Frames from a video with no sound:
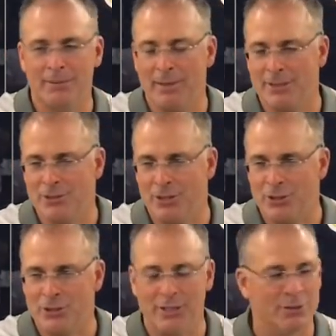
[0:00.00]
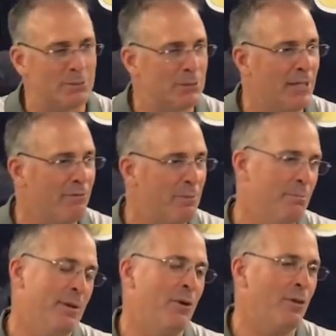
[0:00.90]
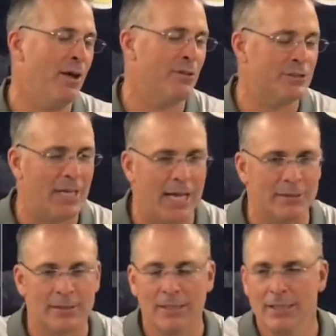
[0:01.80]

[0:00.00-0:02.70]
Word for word: come down, and start to shield some stuff with uh, other sides.